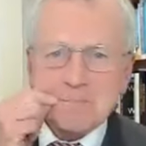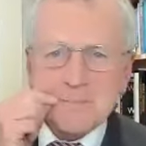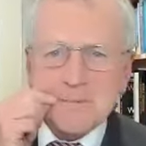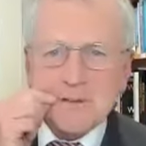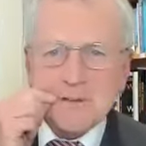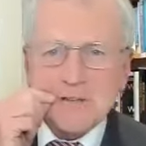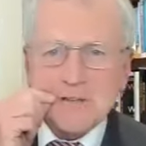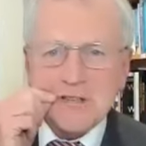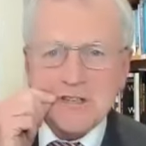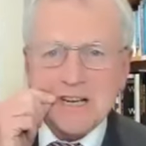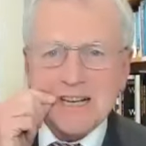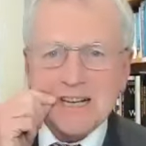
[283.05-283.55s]

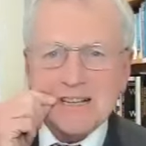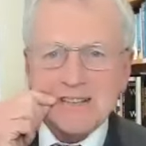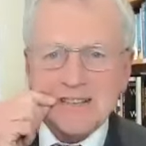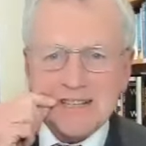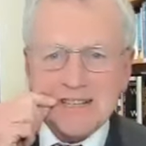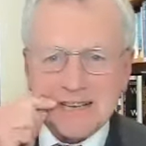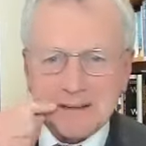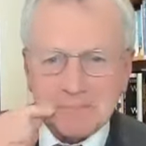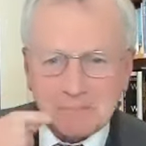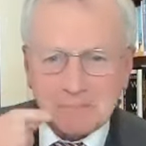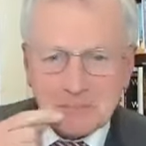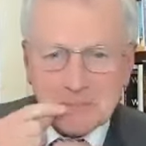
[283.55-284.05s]
You shut
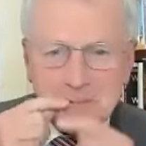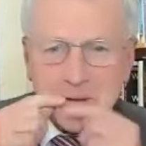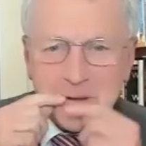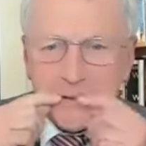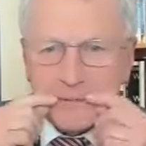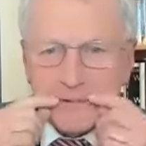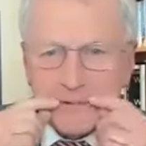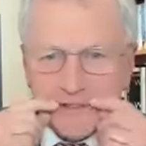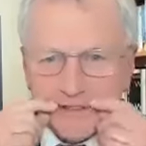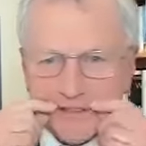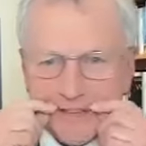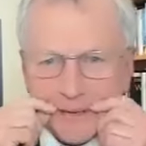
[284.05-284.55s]
it.
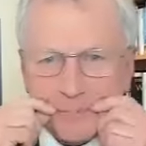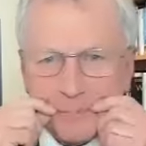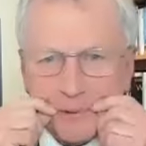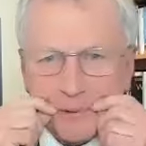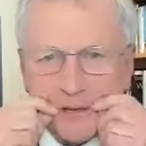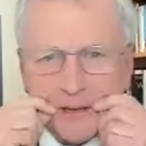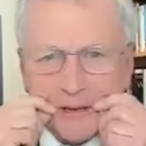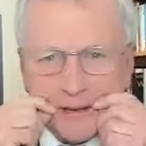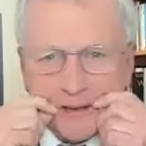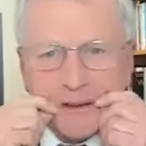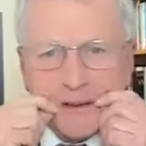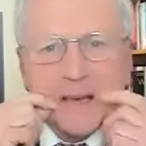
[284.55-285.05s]
You
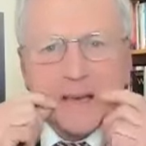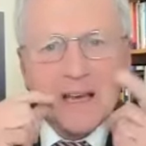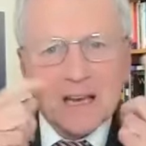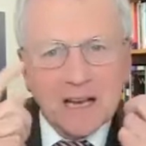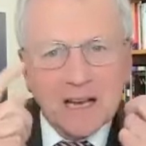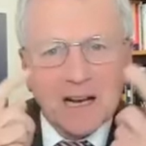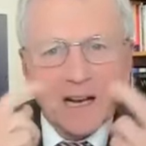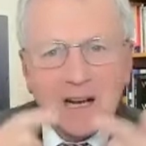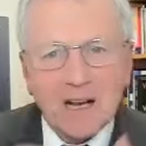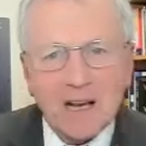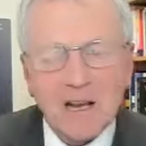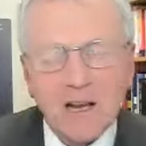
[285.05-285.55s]
zip it
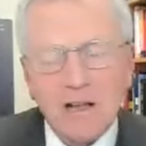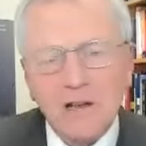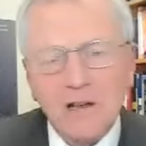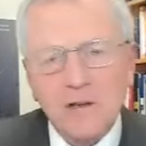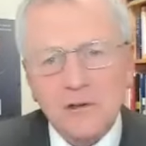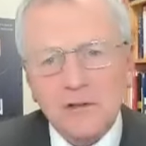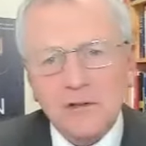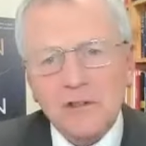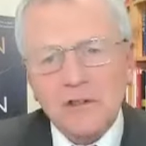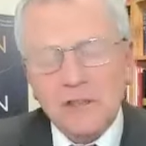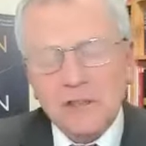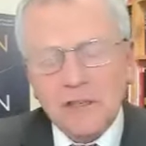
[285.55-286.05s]

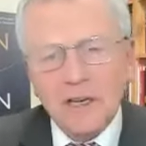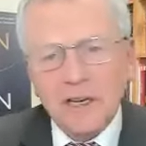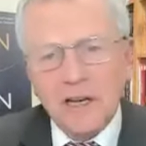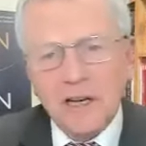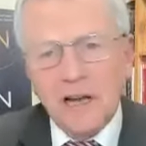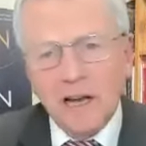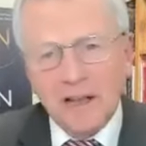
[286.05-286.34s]
closed.